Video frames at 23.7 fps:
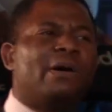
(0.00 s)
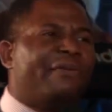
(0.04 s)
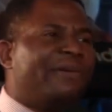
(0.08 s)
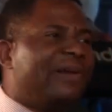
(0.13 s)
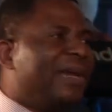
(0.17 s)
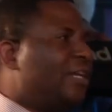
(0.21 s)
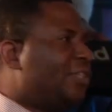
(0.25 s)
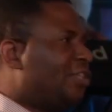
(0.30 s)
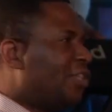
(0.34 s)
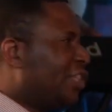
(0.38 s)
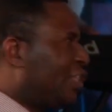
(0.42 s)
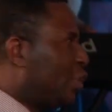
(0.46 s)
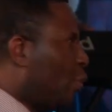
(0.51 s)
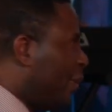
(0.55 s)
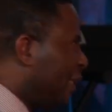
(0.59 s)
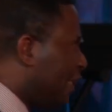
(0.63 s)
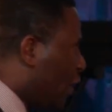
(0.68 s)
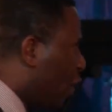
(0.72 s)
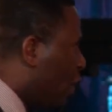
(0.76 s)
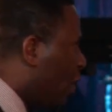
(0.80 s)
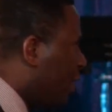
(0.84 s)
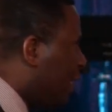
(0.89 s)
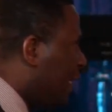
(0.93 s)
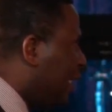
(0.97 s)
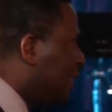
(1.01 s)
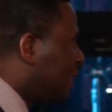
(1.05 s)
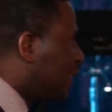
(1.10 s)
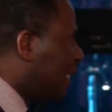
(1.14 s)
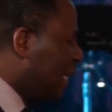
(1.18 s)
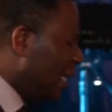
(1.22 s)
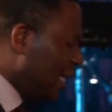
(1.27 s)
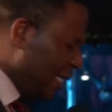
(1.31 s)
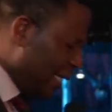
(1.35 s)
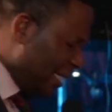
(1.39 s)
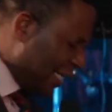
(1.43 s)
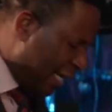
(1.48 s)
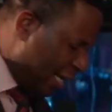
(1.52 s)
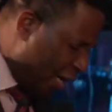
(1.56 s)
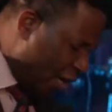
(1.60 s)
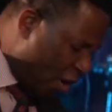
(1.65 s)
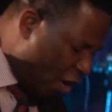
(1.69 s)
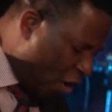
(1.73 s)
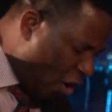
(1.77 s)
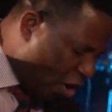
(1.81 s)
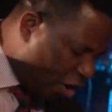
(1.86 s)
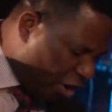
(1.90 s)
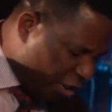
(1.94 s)
relationship with others, the
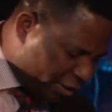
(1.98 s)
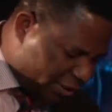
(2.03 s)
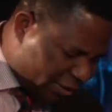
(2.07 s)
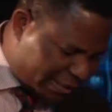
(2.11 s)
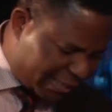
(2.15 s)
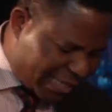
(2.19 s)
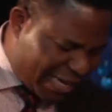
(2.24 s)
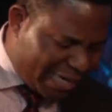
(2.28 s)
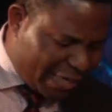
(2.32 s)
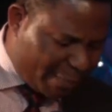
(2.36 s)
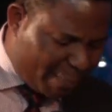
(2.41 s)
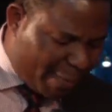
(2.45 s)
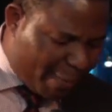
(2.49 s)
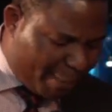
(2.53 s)
Lord, let it be